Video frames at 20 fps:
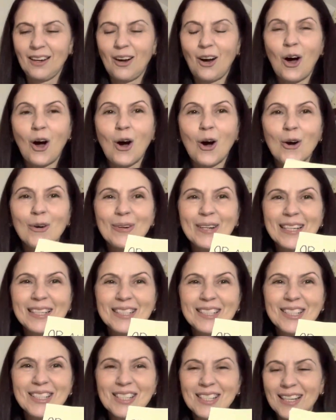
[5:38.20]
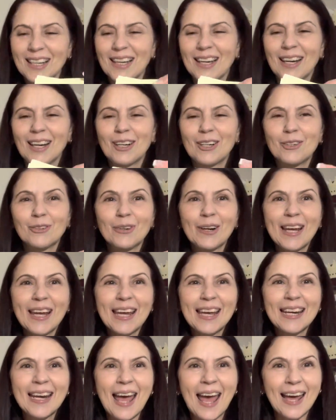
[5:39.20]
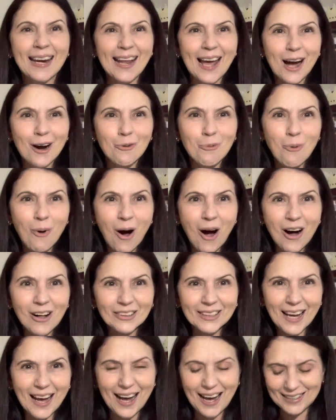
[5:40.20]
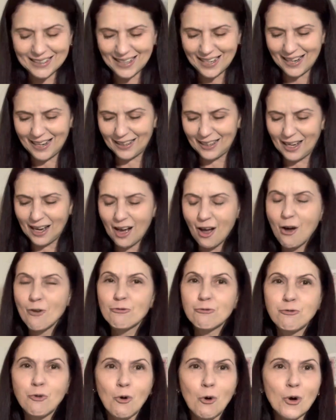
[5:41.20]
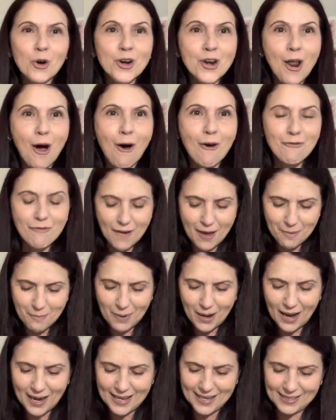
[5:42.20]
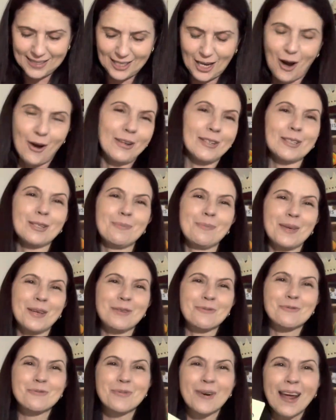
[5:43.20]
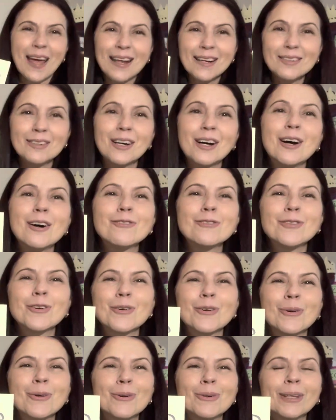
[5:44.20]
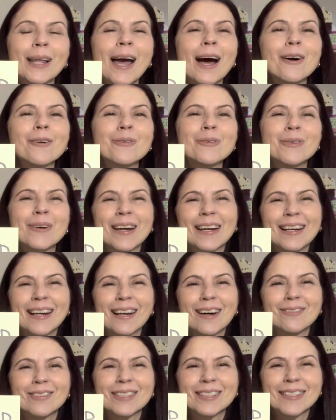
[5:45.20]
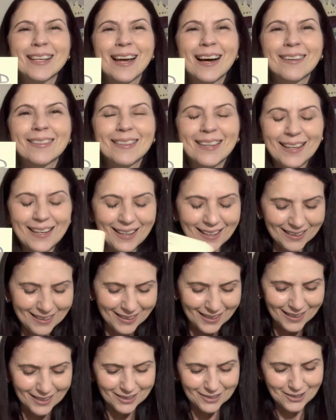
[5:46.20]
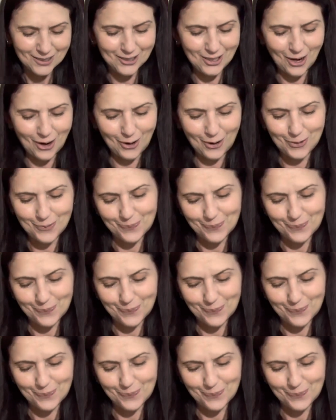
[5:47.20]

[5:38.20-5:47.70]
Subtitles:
orange, green, and our wildcard color for November is going to be red for all our red lovers out there. So